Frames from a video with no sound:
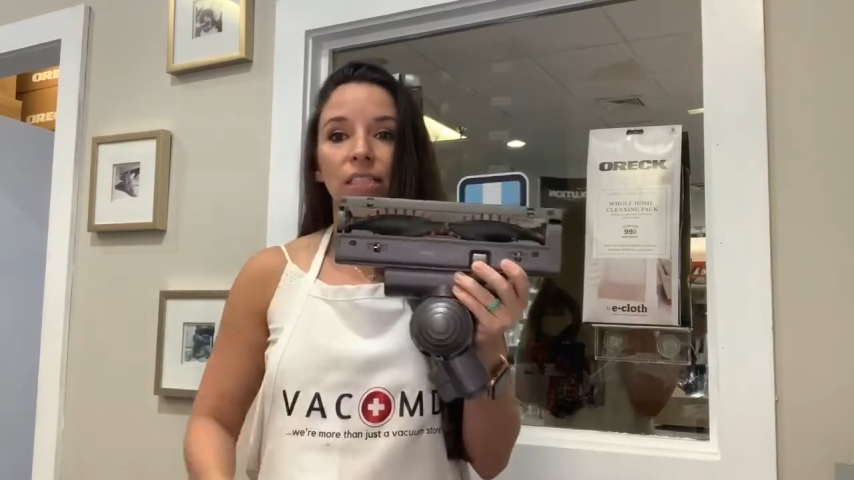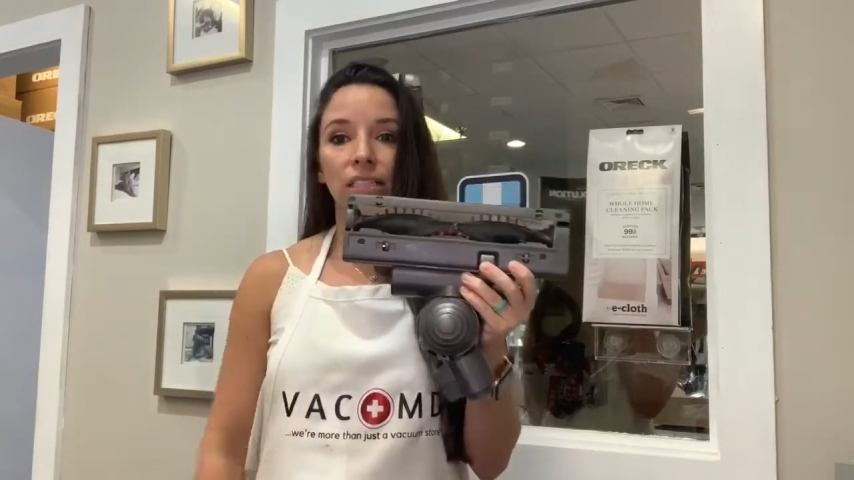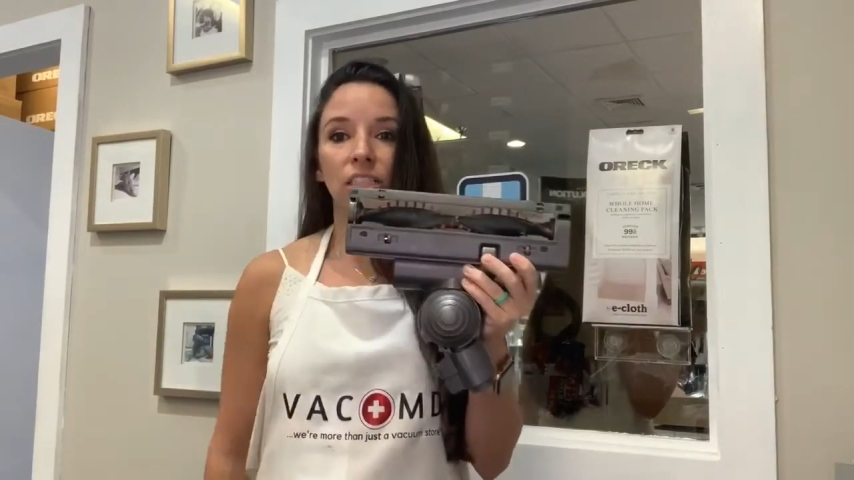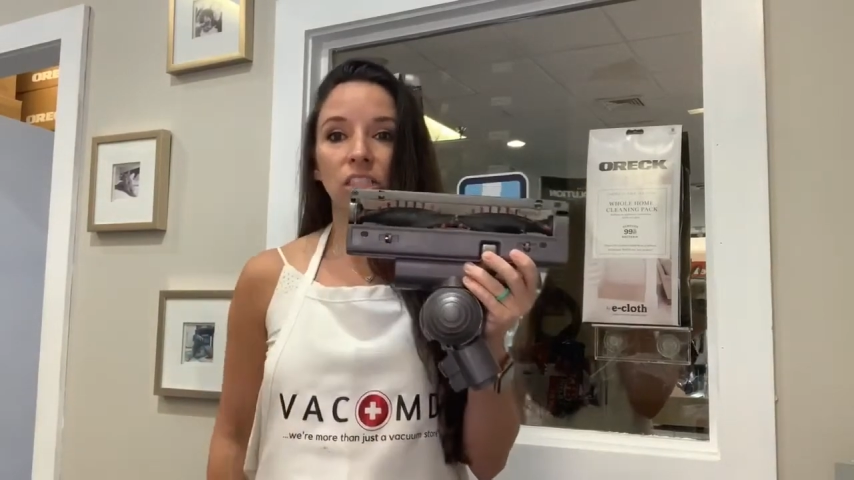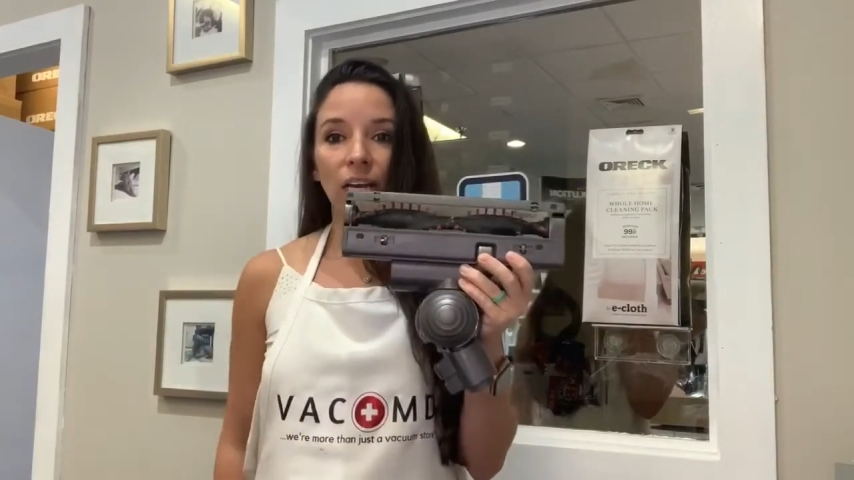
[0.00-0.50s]

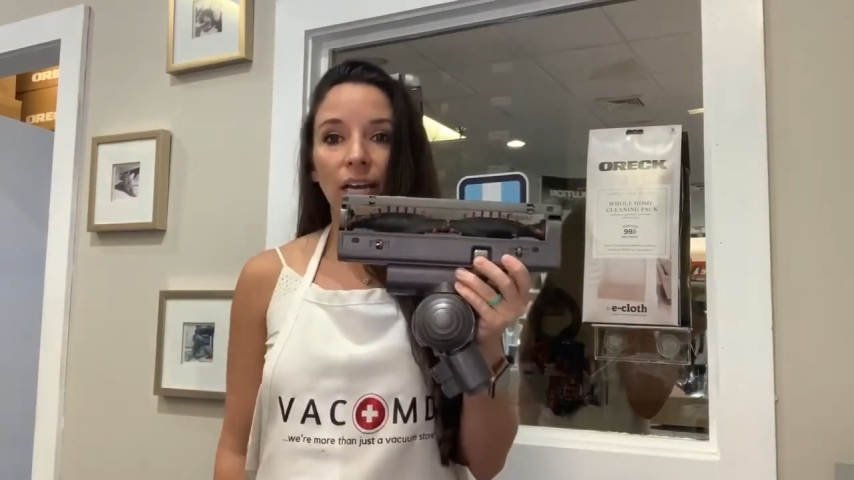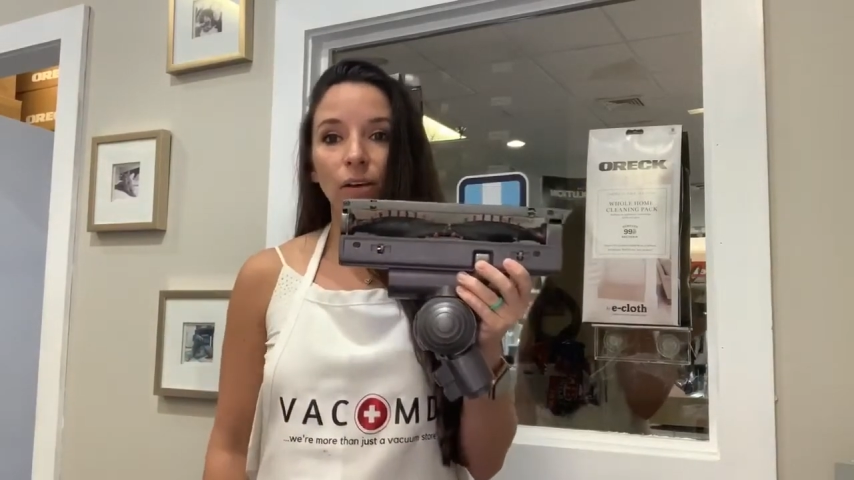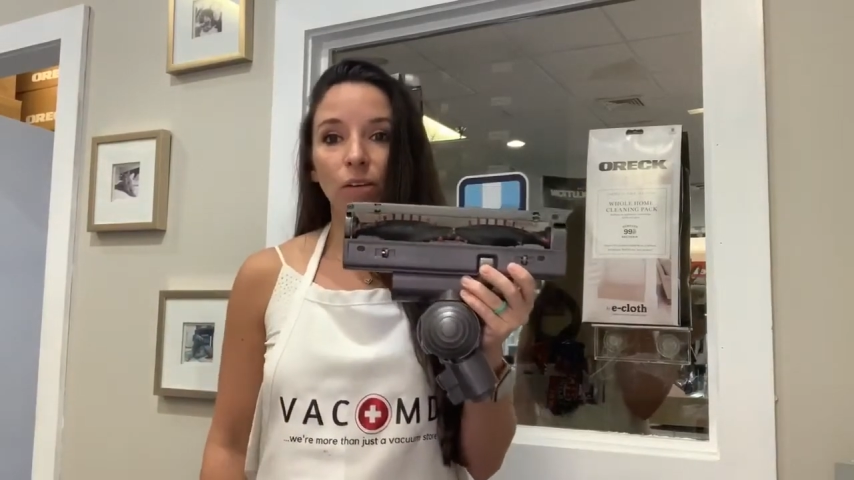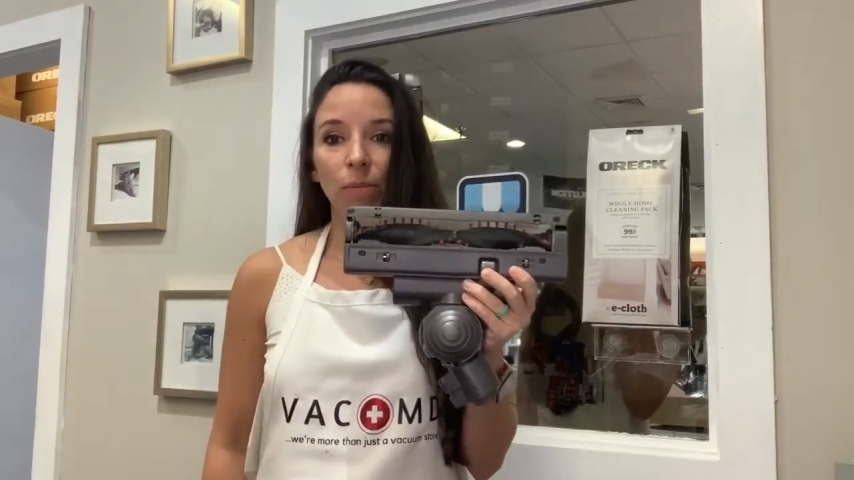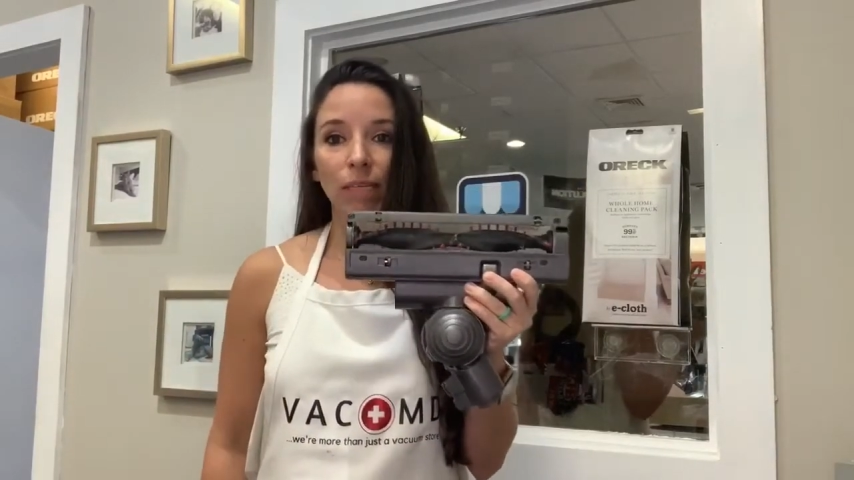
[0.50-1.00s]
check out
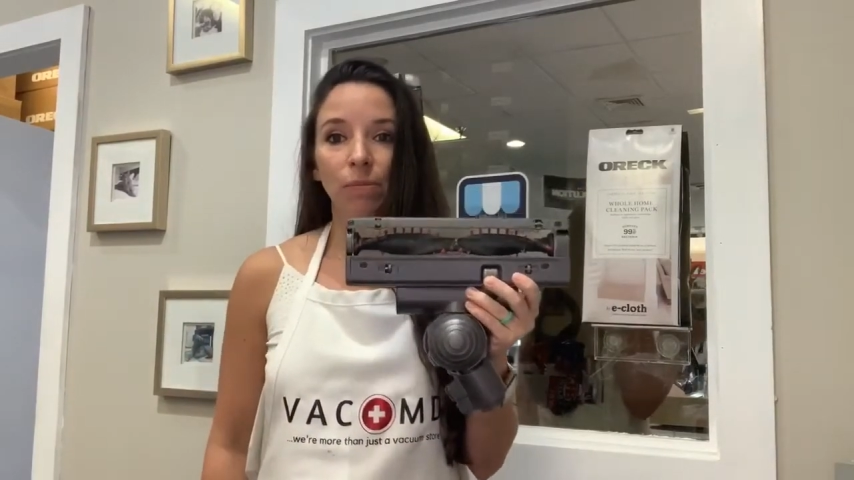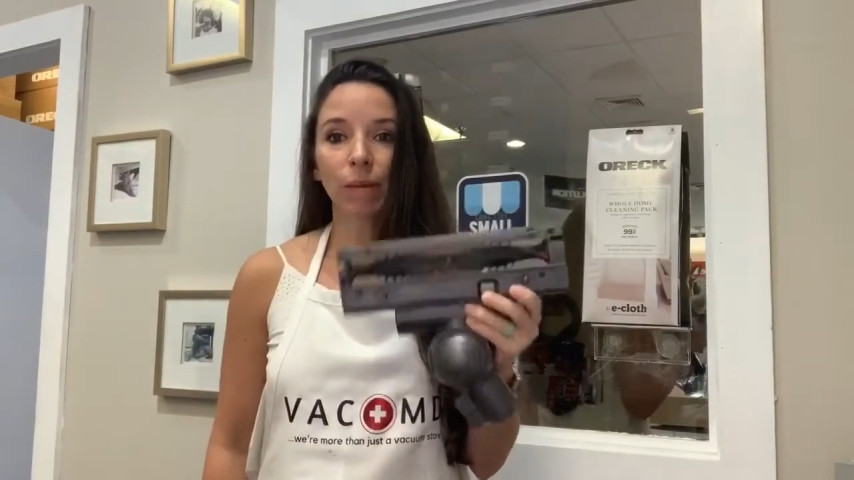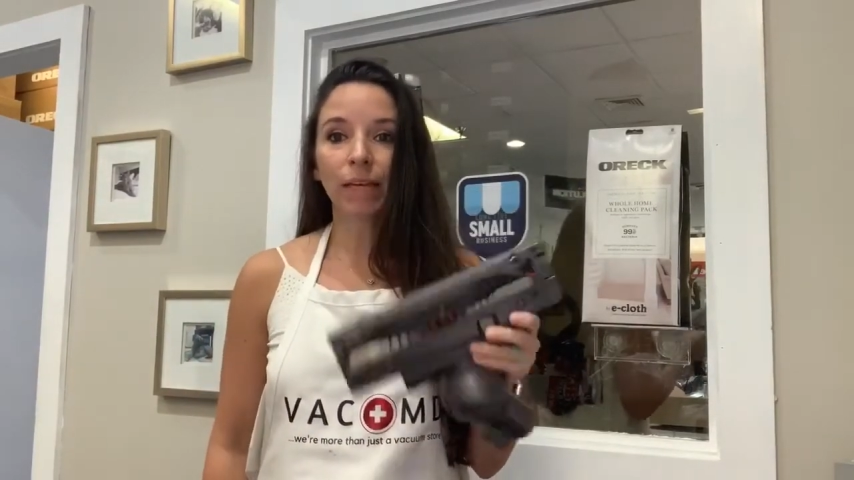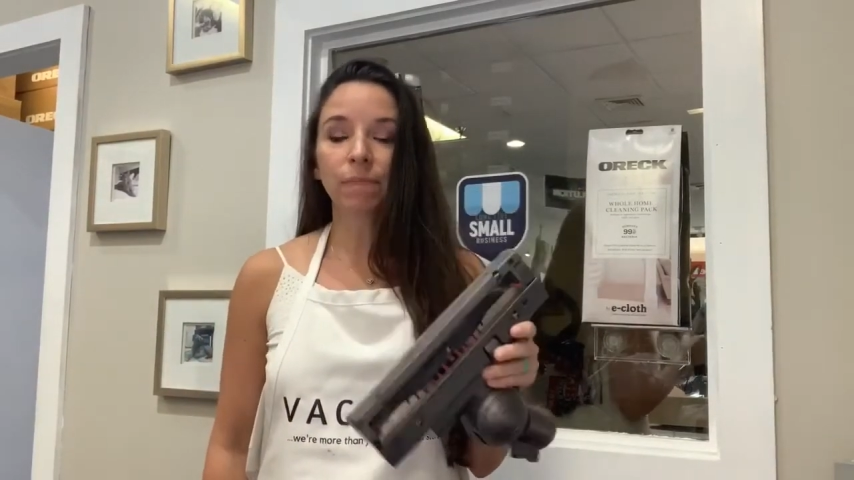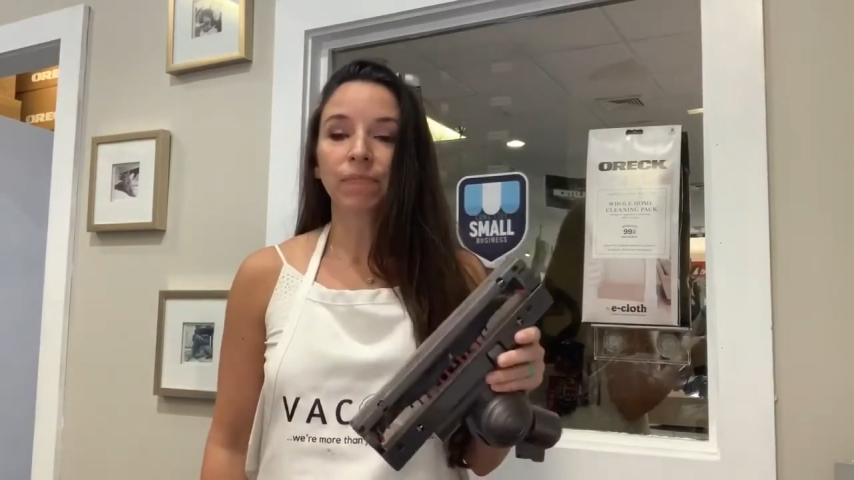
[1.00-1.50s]
your base
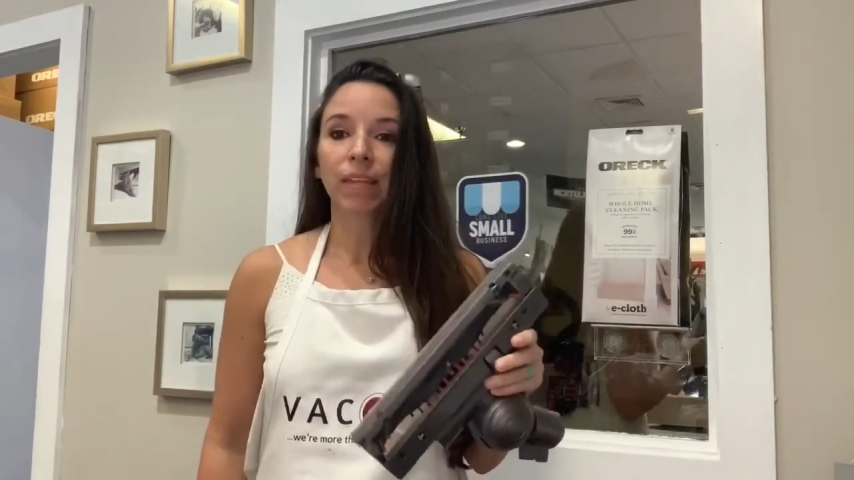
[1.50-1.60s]
plate.